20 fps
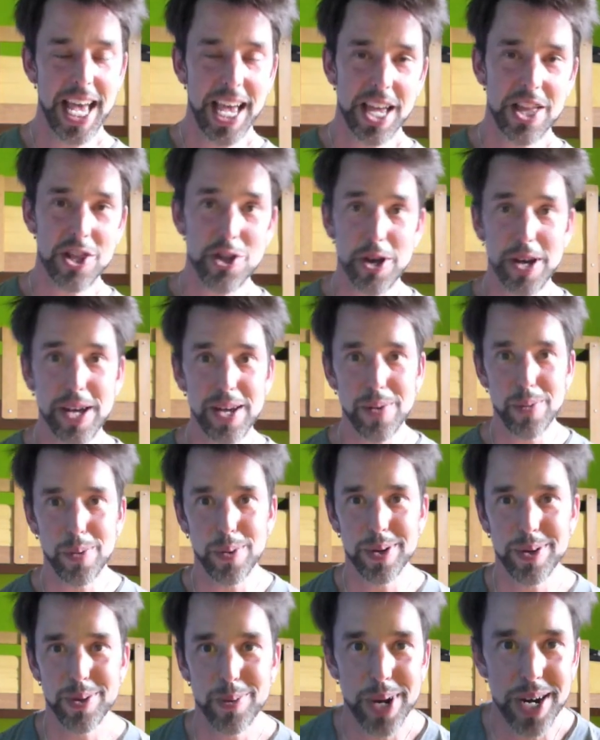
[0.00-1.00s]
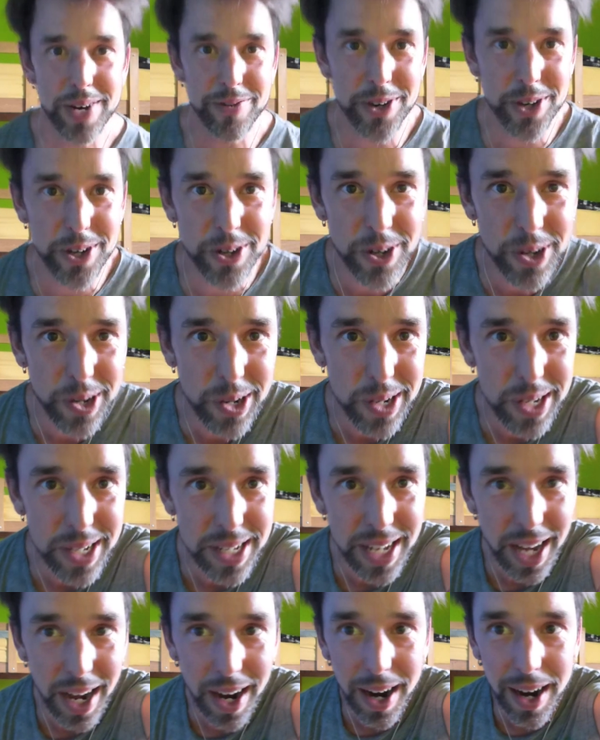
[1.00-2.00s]
enjoy wherever you
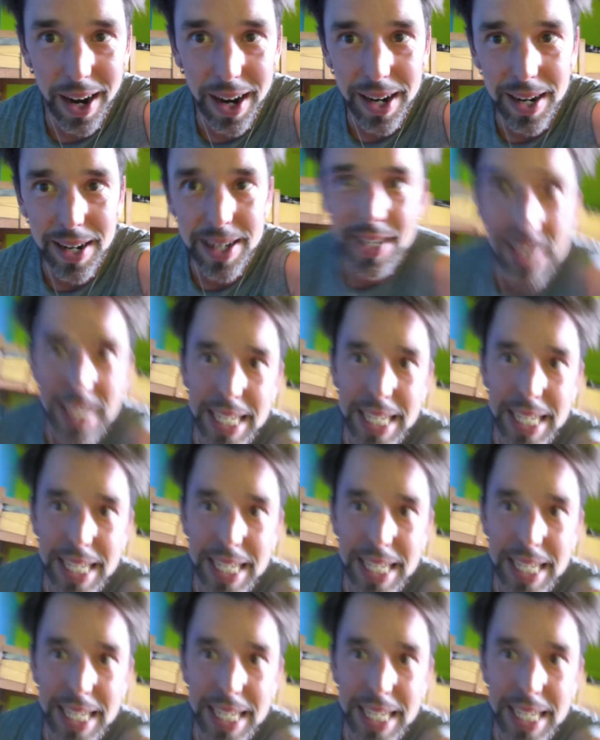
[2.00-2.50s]
are,